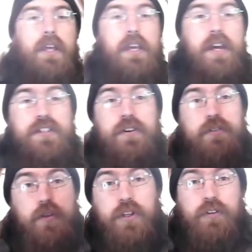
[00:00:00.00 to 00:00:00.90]
Yes, there's
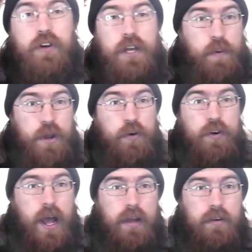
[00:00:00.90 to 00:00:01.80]
only three. We are
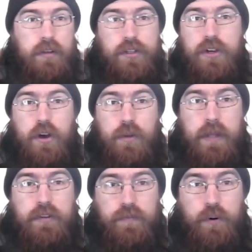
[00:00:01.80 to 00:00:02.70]
not going to talk
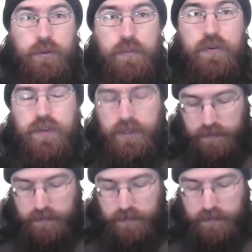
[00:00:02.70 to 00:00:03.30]
about the fourth movie.